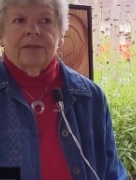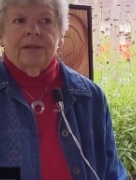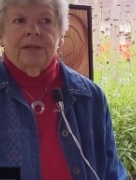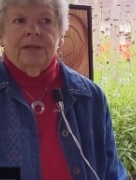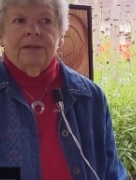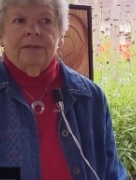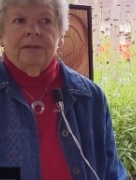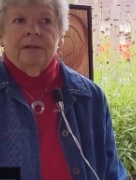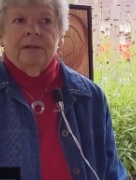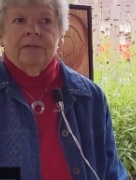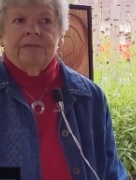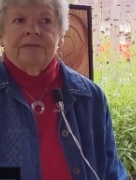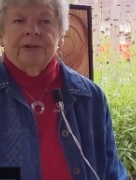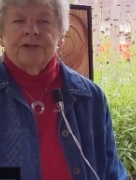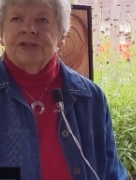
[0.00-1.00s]
the
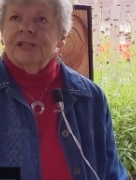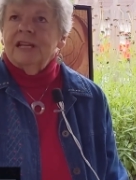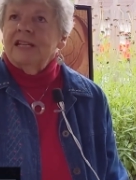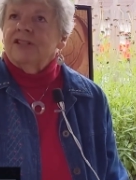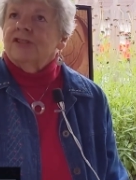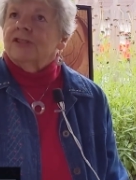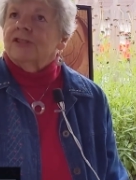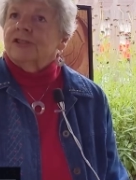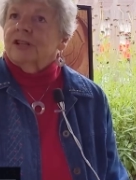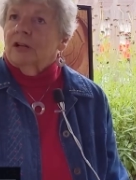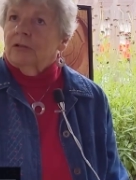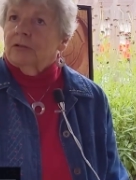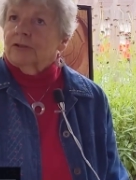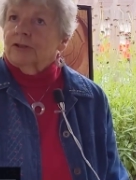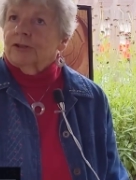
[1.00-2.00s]
First Nations
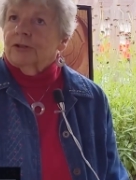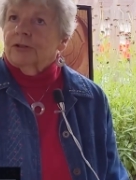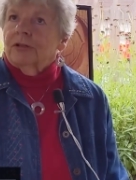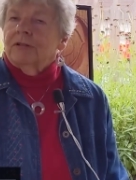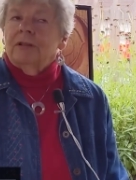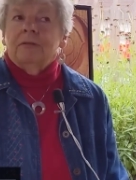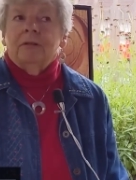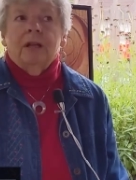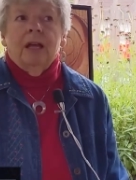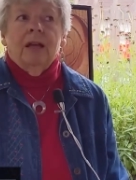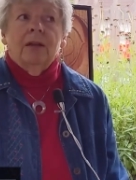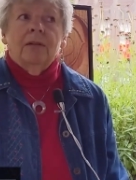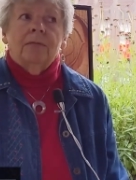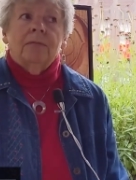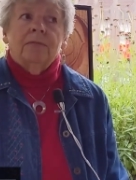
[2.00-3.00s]
culture,
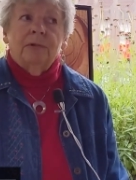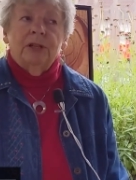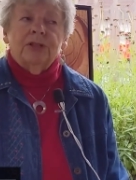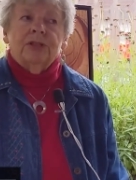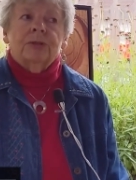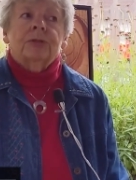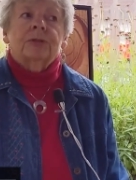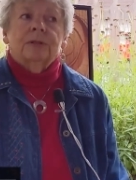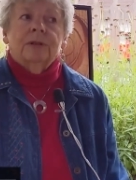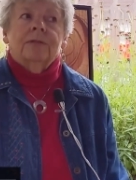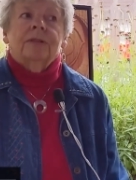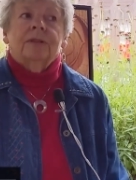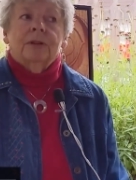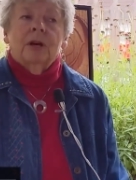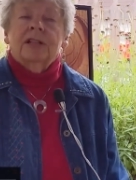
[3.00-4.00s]
which
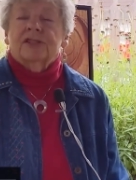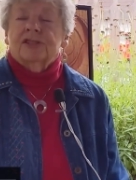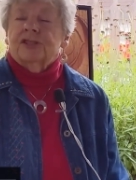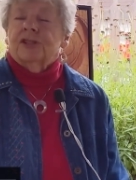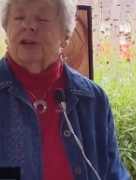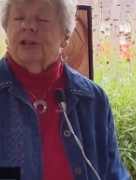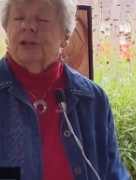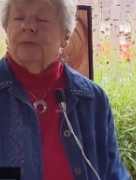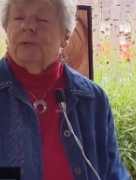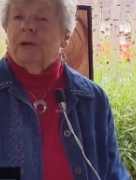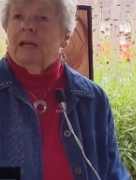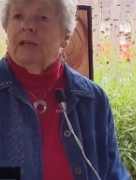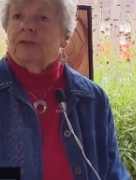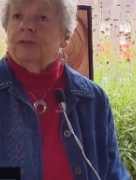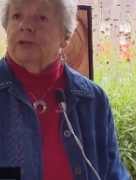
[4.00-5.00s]
got started
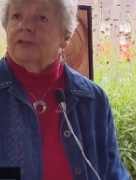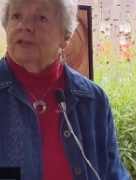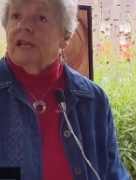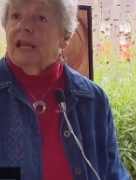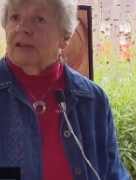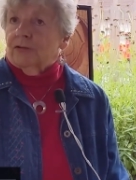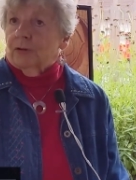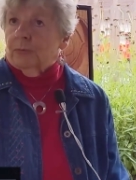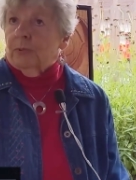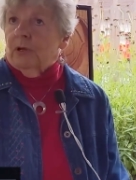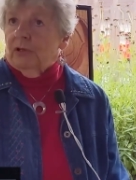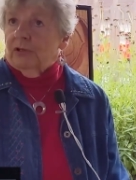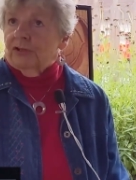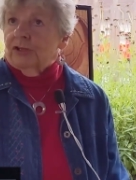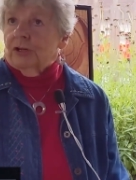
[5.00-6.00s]
when I took the
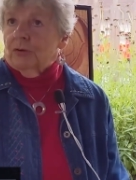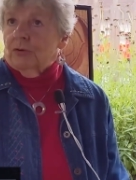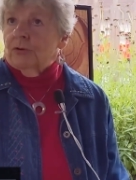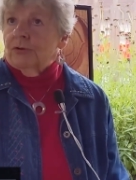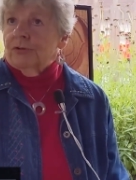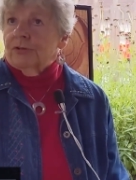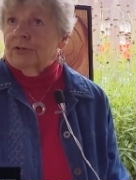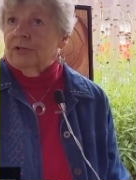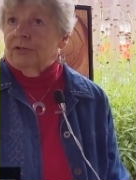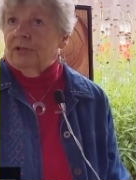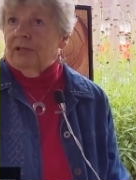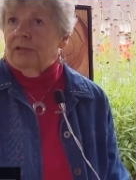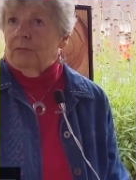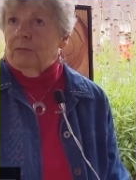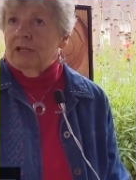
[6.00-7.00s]
anthropology course on
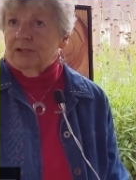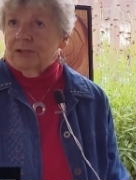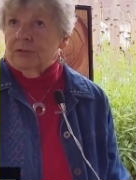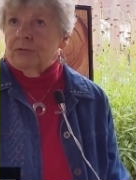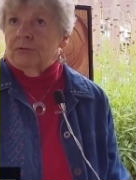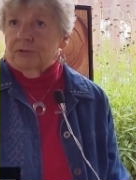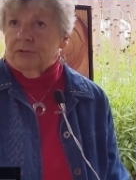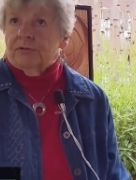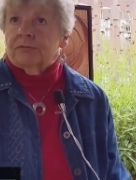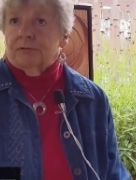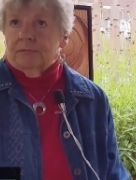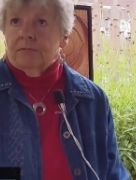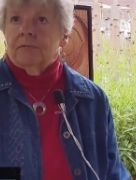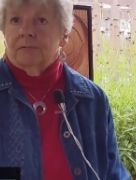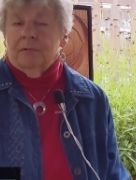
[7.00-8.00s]
the West Coast
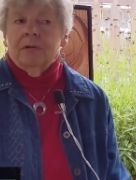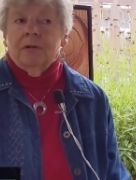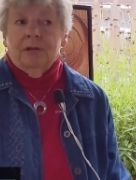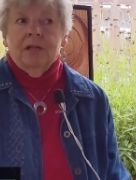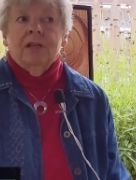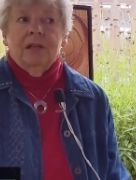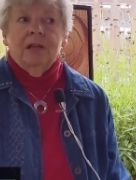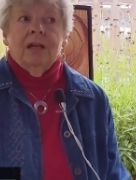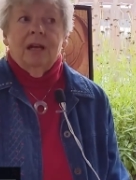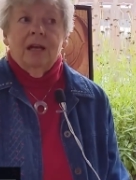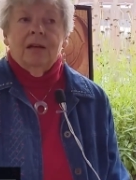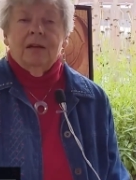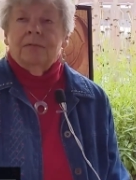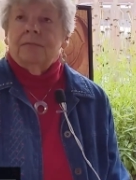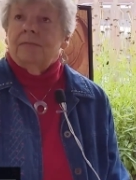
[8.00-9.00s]

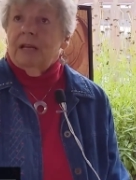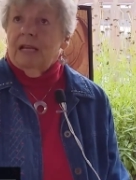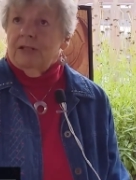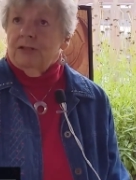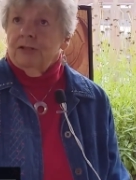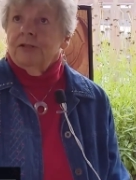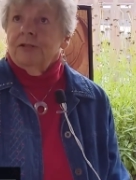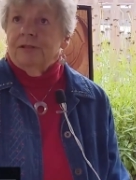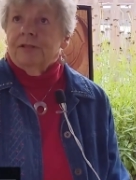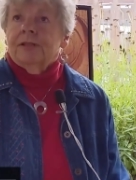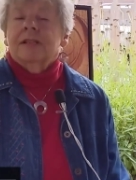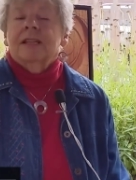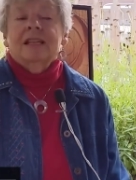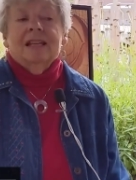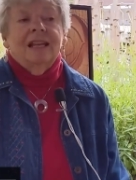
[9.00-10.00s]
nations.
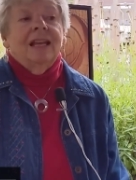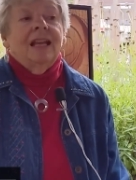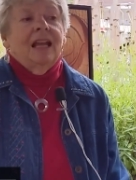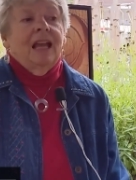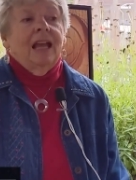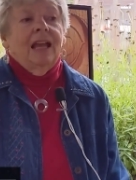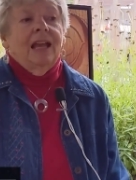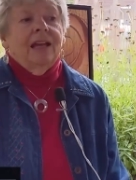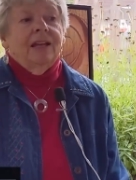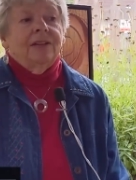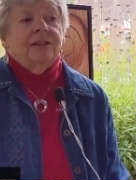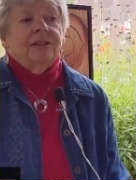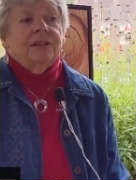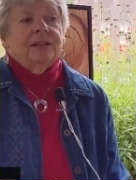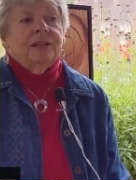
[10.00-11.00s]

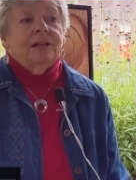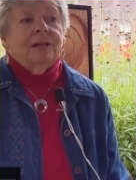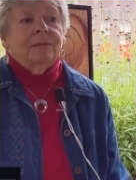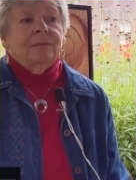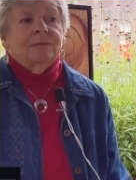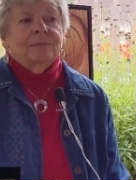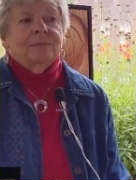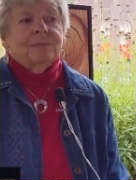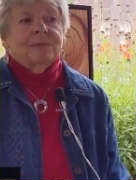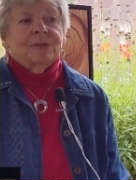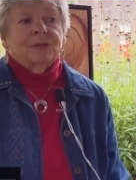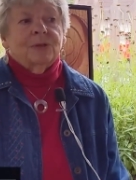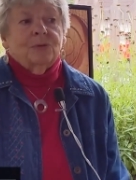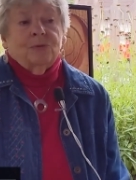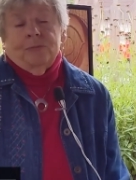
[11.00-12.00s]
And
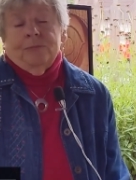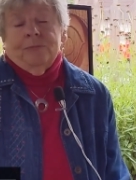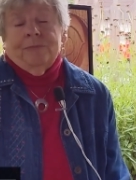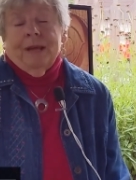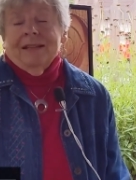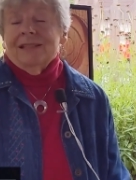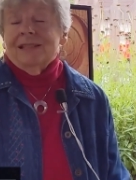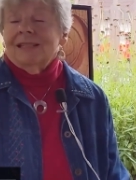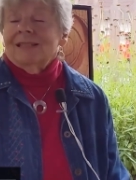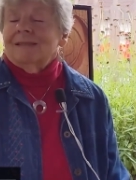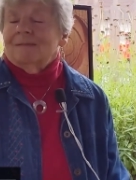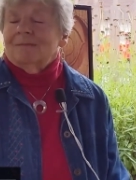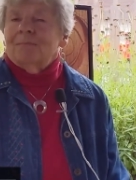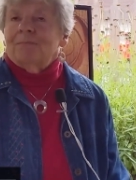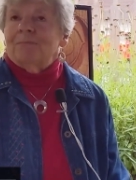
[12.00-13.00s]
so
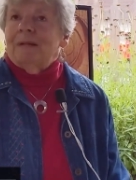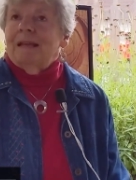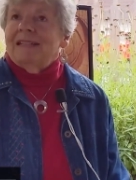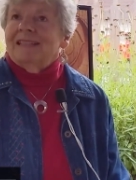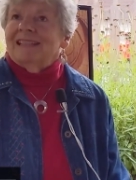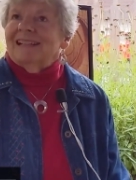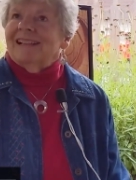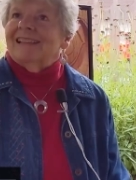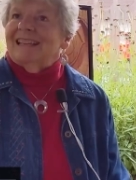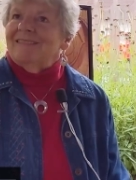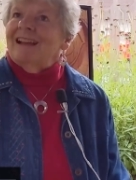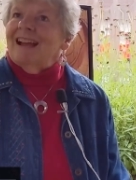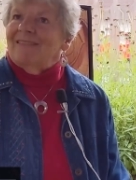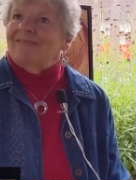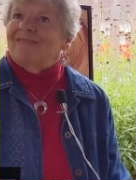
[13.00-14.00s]
that's basically
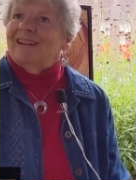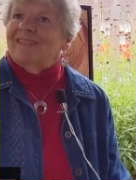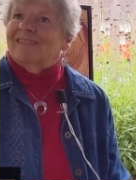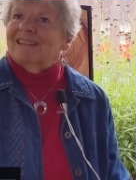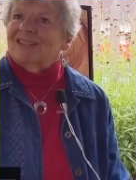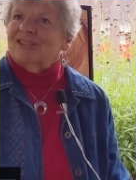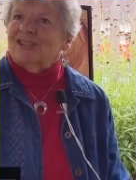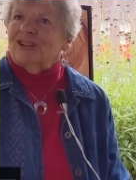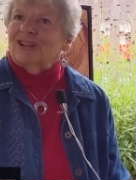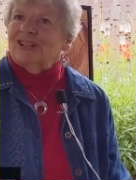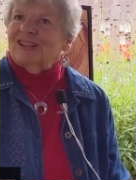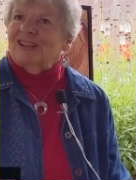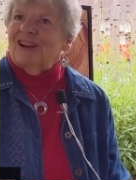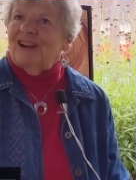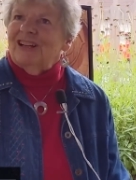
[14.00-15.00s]
where the
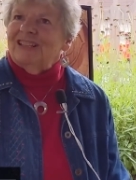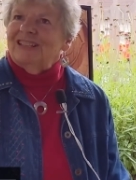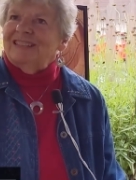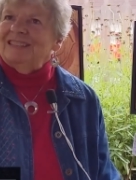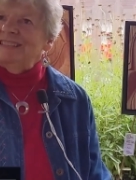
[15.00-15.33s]
start got.